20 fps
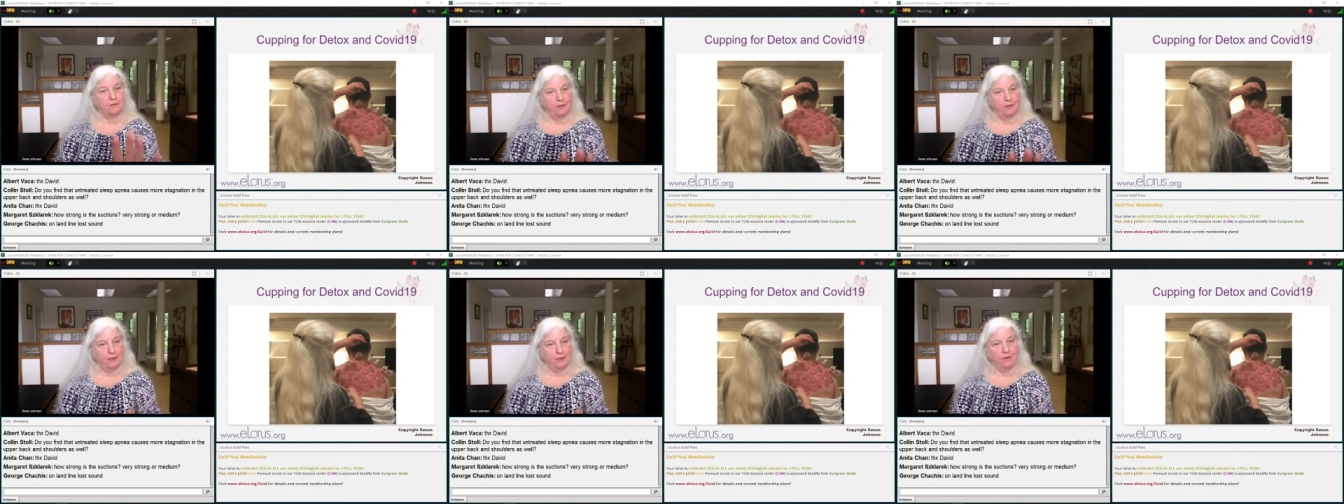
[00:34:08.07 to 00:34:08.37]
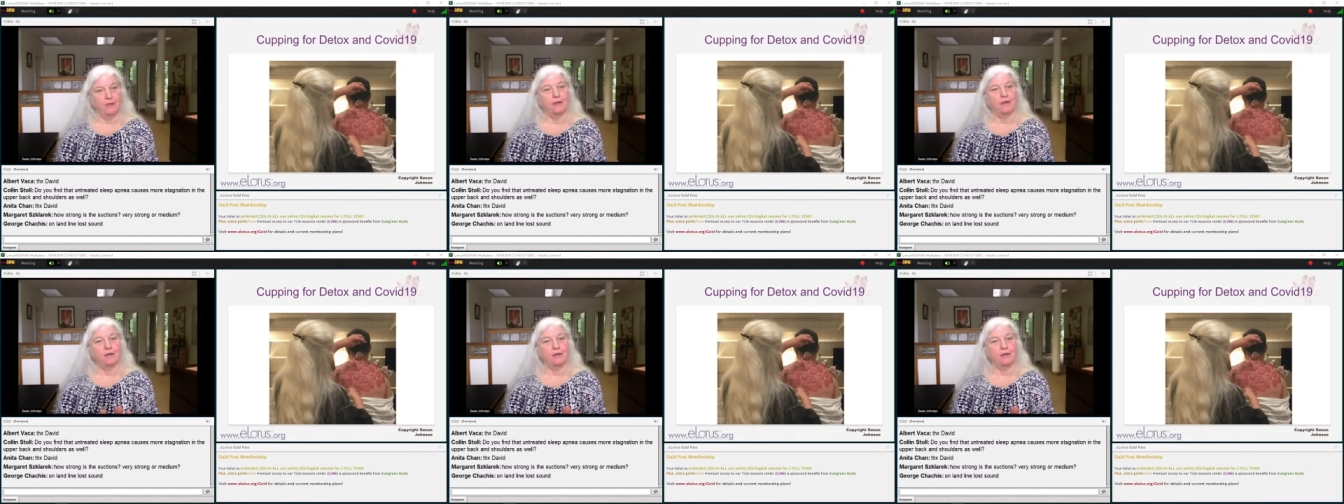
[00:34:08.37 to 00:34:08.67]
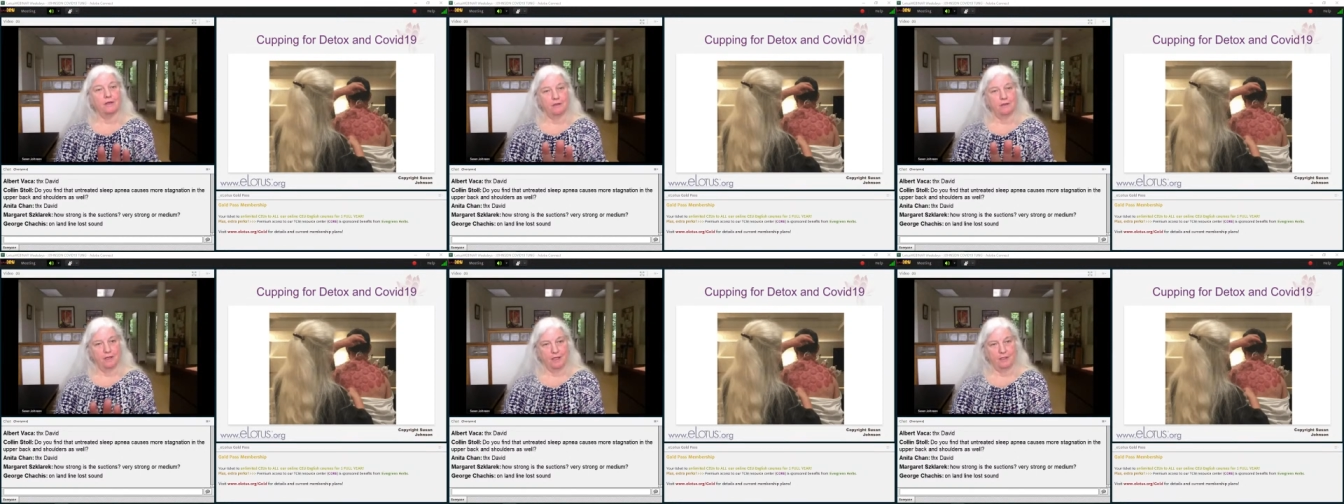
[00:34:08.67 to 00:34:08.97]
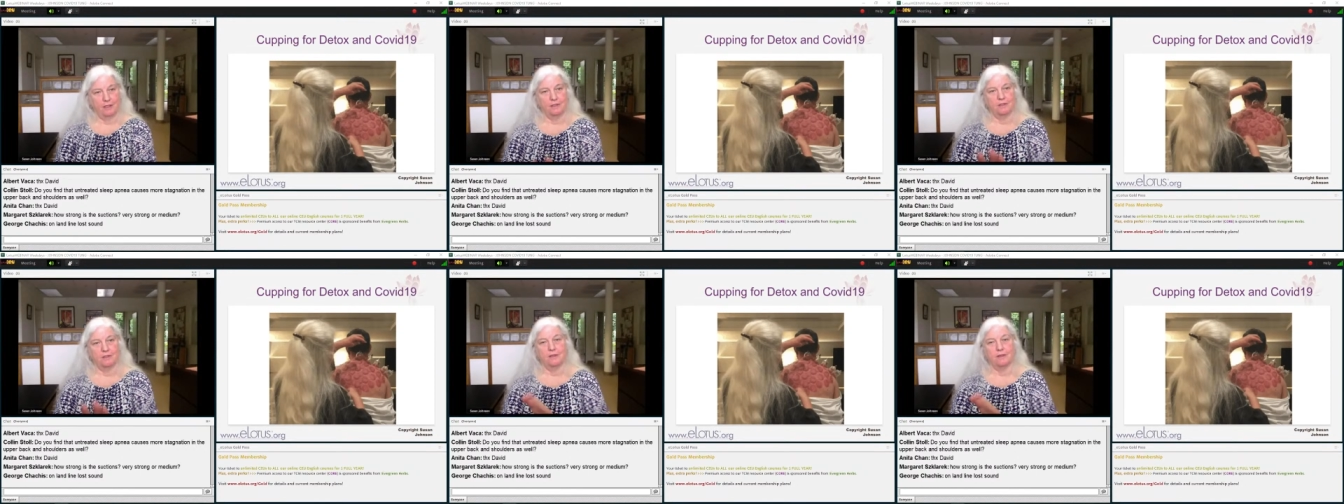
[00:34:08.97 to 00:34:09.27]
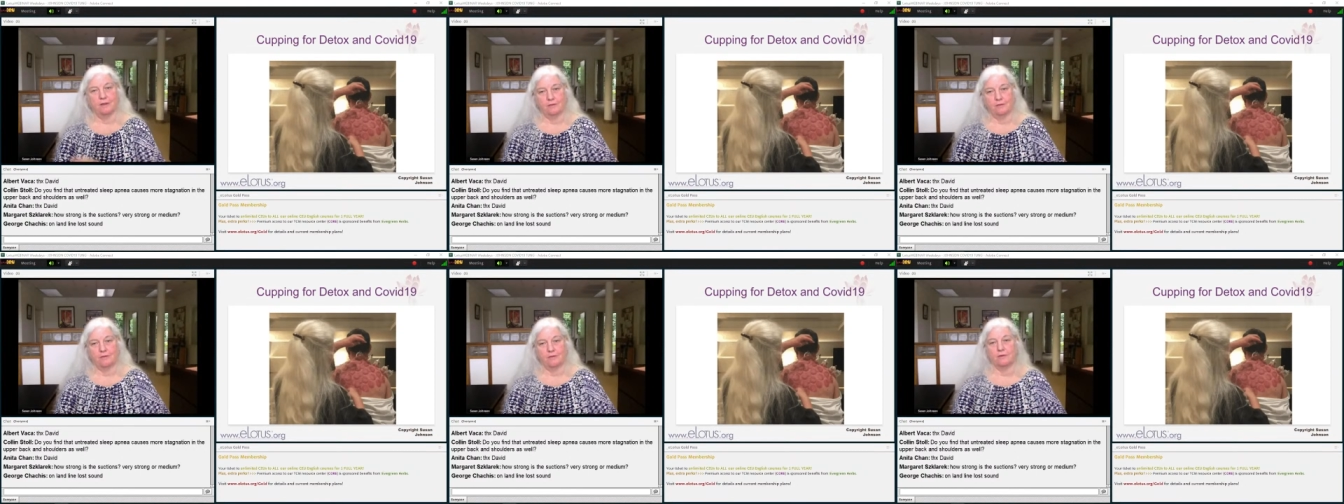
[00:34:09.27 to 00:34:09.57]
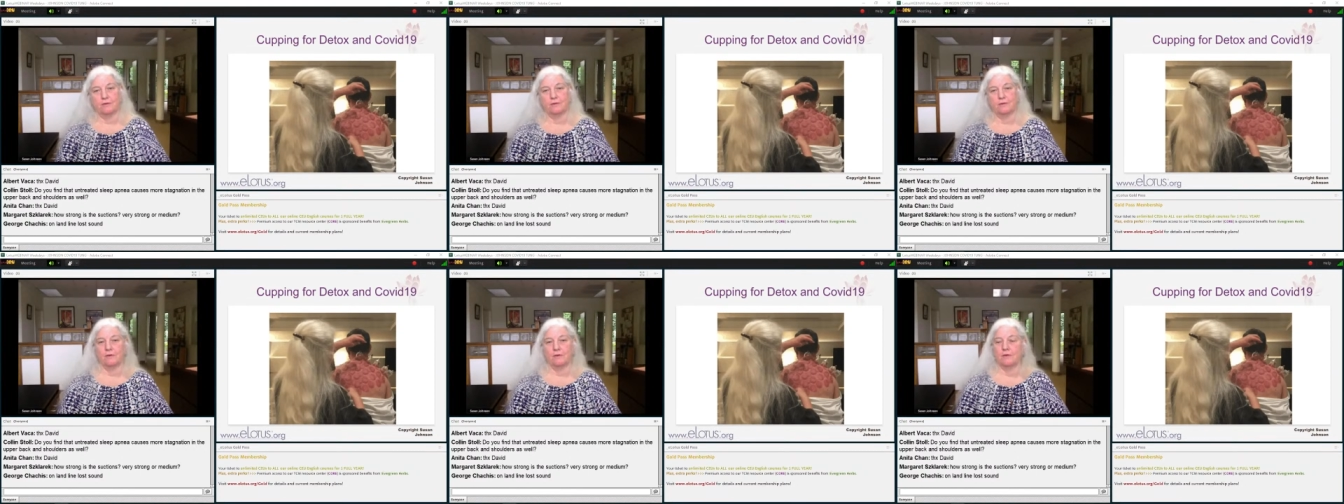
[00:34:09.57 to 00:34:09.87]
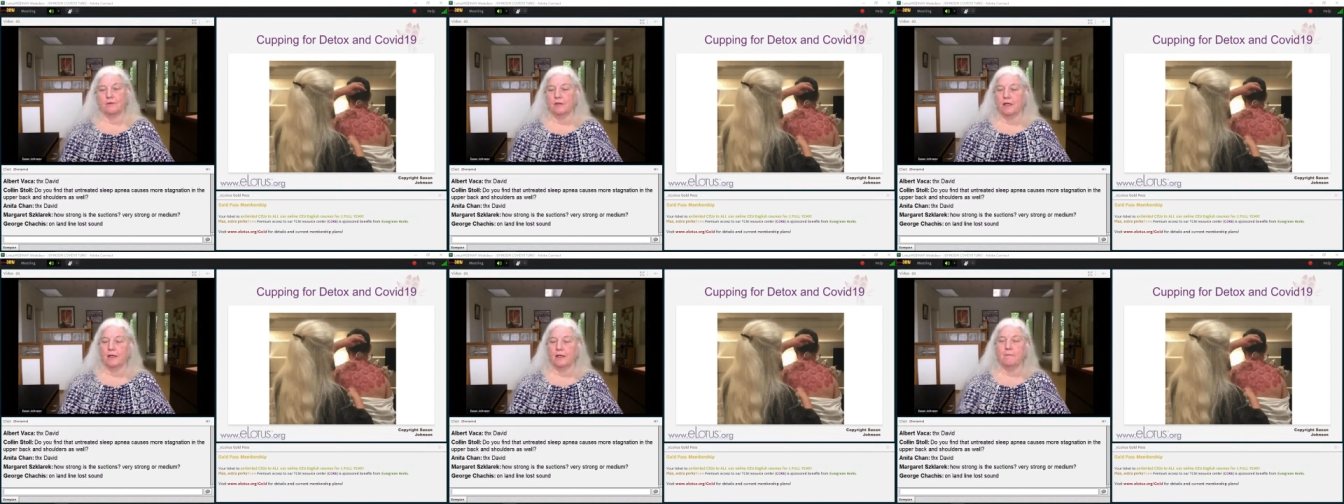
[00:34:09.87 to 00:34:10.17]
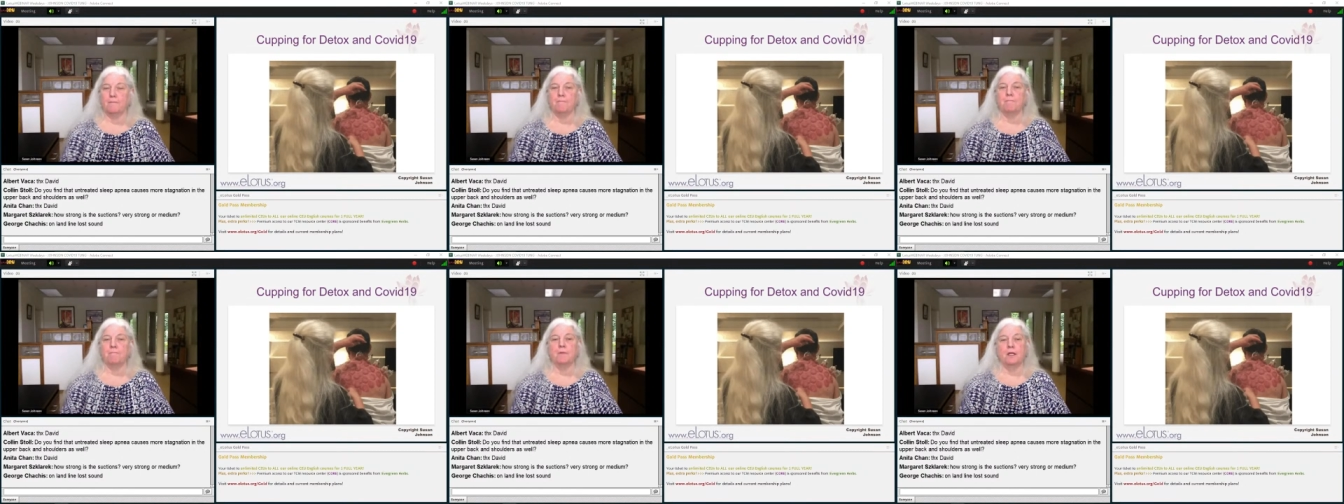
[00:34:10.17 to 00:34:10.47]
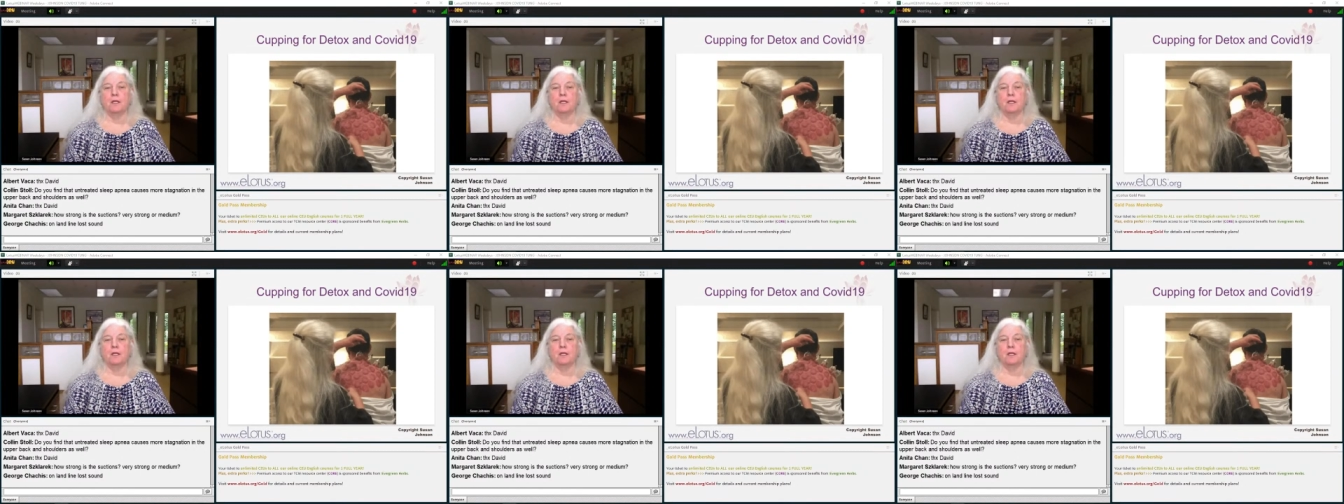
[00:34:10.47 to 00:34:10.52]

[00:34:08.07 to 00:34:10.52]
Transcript: area at least. Okay.